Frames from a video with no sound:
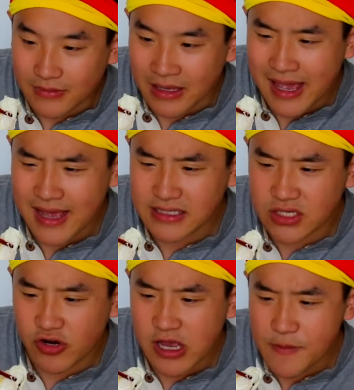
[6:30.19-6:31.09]

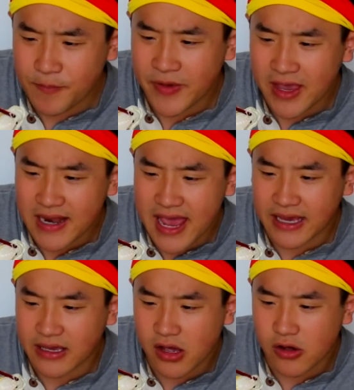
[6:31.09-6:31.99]
It's dripping
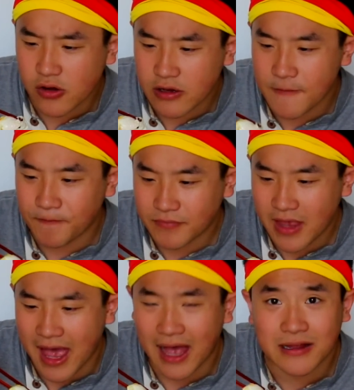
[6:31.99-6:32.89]
egg yolk.
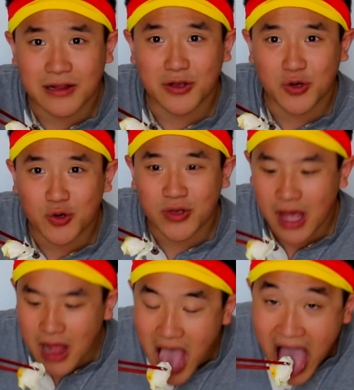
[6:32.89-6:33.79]

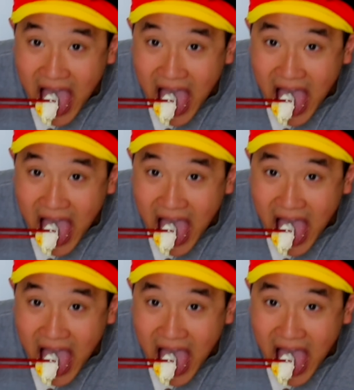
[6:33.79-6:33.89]
Hallelujah.